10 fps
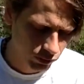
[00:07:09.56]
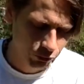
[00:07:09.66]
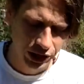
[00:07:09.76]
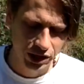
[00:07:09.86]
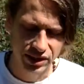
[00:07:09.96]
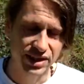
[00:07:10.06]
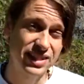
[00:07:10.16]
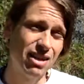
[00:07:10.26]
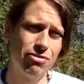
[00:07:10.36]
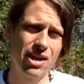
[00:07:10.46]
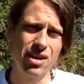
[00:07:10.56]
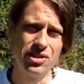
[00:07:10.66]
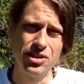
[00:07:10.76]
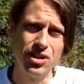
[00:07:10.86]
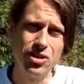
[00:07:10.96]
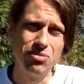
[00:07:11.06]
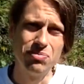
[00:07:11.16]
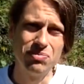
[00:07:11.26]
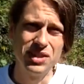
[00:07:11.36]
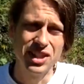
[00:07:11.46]
figuring this stuff out on your own,
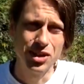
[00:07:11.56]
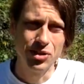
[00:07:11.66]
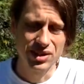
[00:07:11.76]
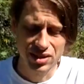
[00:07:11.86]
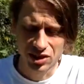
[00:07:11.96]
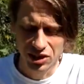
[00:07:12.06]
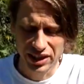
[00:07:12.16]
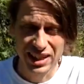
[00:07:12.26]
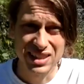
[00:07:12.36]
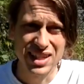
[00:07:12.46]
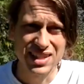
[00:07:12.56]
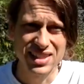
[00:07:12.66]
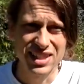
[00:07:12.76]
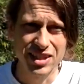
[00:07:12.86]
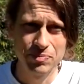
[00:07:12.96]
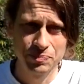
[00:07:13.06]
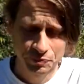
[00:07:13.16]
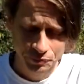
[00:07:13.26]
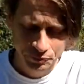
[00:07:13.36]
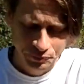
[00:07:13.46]
you know, and learning it and testing it.
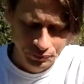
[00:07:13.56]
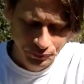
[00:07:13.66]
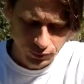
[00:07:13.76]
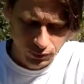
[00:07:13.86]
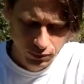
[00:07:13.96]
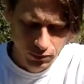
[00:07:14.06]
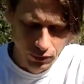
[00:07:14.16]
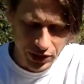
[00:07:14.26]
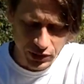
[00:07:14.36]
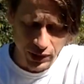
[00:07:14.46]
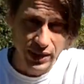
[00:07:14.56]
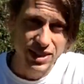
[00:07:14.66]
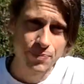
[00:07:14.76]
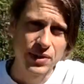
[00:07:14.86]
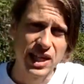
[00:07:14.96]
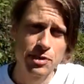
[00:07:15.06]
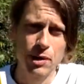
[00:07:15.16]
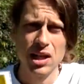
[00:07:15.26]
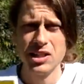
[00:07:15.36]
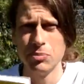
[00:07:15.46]
So anyways, that's
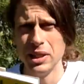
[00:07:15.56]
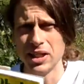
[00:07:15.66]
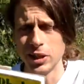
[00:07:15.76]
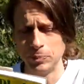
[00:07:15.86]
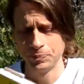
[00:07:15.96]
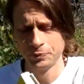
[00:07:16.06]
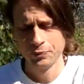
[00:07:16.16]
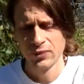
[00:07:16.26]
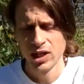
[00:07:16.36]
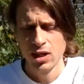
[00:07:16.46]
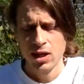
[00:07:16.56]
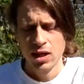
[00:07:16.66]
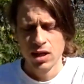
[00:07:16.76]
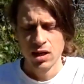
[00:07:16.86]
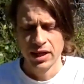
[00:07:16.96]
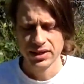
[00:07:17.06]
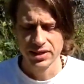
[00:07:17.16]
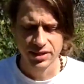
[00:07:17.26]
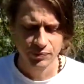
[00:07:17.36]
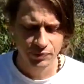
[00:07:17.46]
Phala Deepika
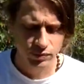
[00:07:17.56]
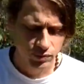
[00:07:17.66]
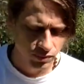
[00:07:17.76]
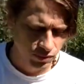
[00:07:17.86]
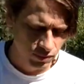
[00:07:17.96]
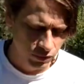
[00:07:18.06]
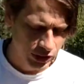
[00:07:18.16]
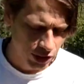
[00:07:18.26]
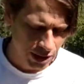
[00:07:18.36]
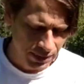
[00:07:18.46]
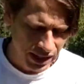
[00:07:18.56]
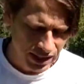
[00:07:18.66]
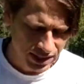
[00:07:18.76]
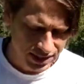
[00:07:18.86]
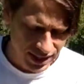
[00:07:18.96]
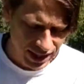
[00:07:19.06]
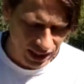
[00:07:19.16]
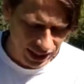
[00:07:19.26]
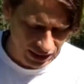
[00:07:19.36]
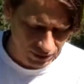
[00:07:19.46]
it's, you know, I'm not going to say
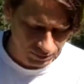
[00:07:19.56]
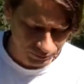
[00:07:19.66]
like